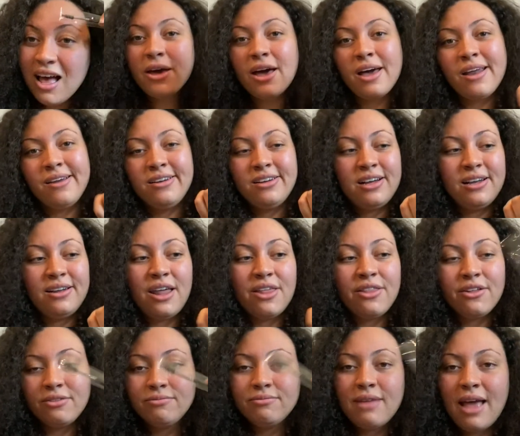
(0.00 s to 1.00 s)
got
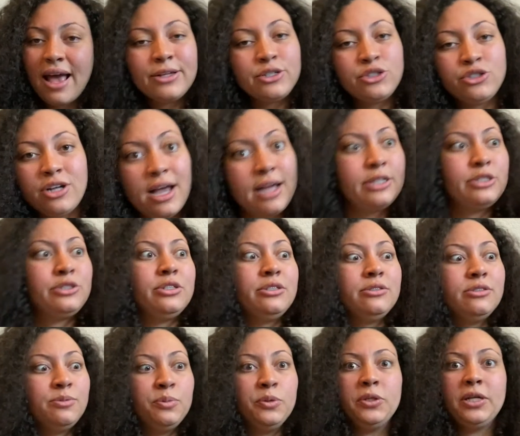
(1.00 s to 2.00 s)
another extra
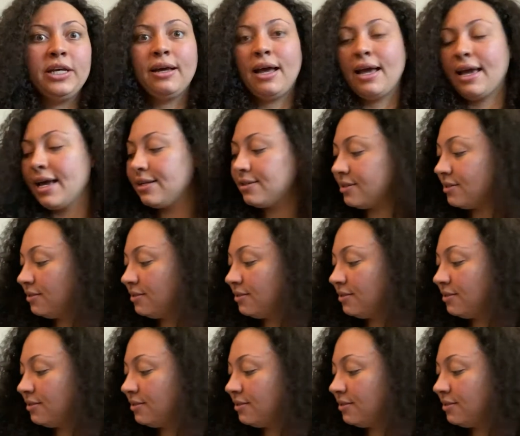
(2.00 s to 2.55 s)
spoolie, I guess.